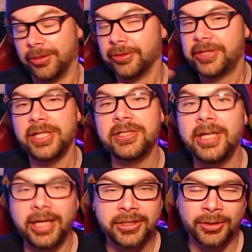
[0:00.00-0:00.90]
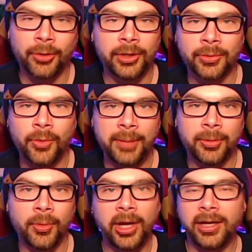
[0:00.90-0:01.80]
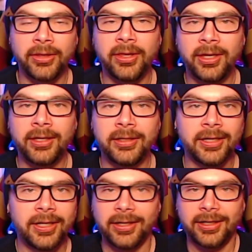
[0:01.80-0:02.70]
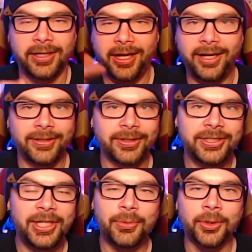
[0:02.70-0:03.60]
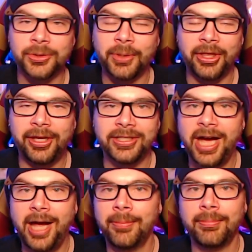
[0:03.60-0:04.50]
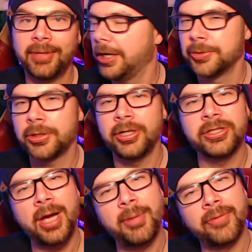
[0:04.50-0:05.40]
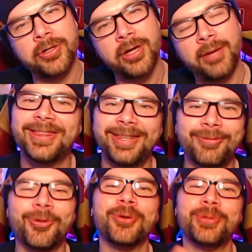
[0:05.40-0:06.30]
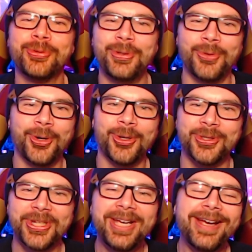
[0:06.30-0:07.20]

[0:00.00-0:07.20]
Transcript: Disney isn't going to wipe away the sequels with a time, almost called it time after time, the world between worlds.